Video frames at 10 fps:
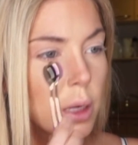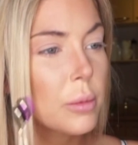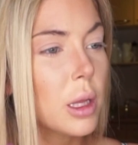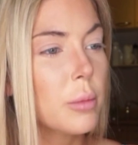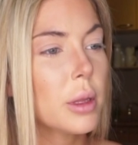
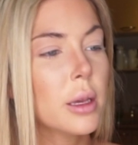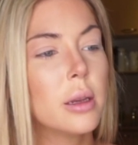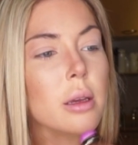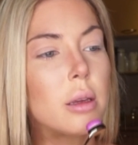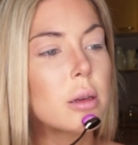And blend,
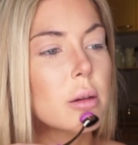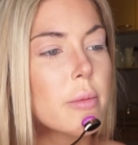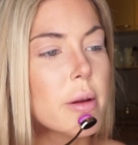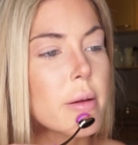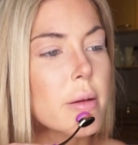blend, and under
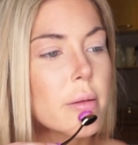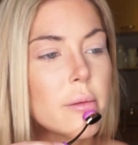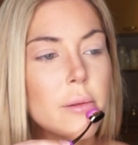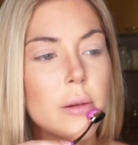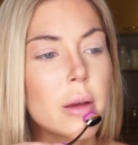my
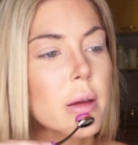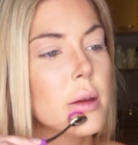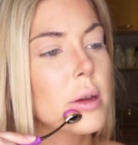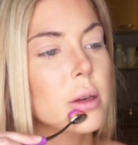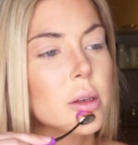
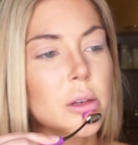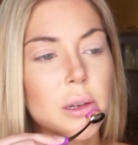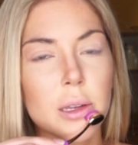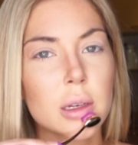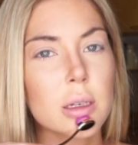
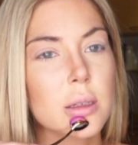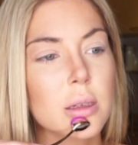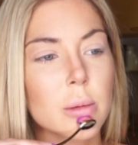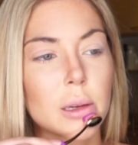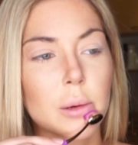chin,
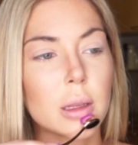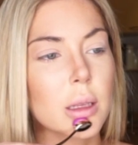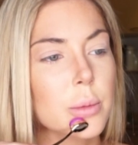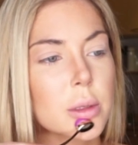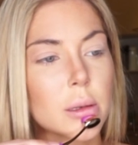just to make my
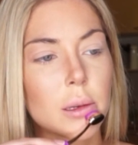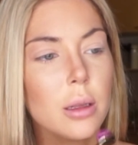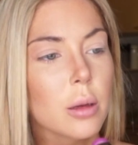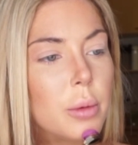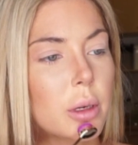lips look a
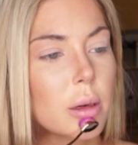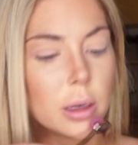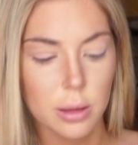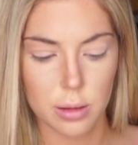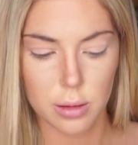little
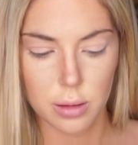bigger.